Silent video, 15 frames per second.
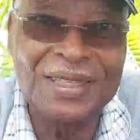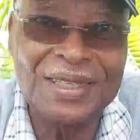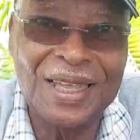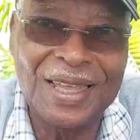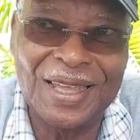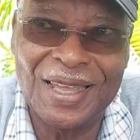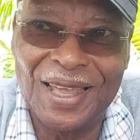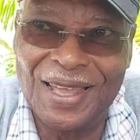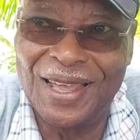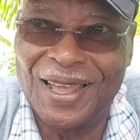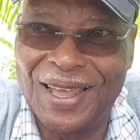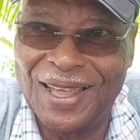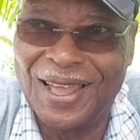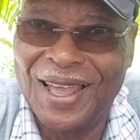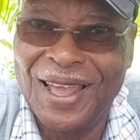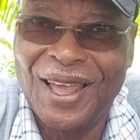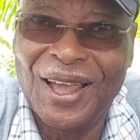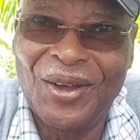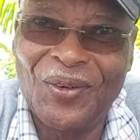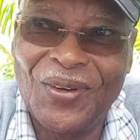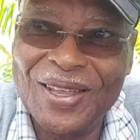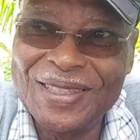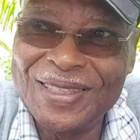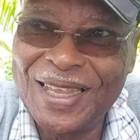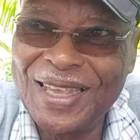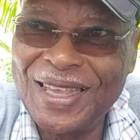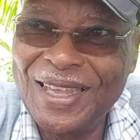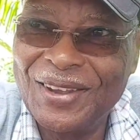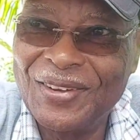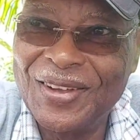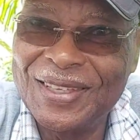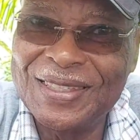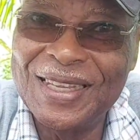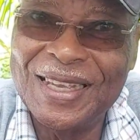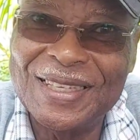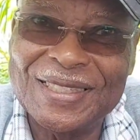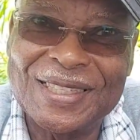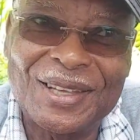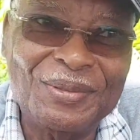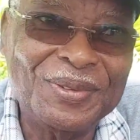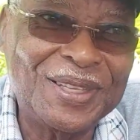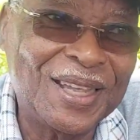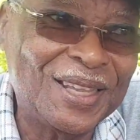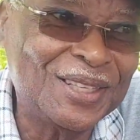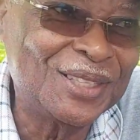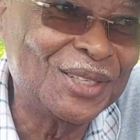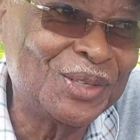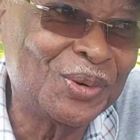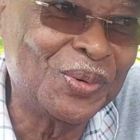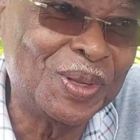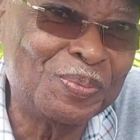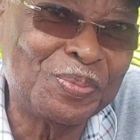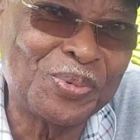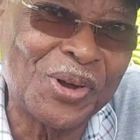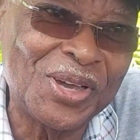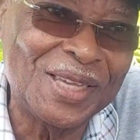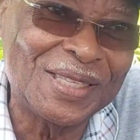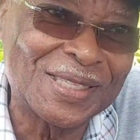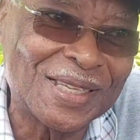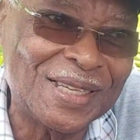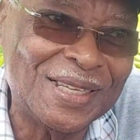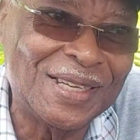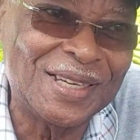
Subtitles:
So once they hear it's something to do with poison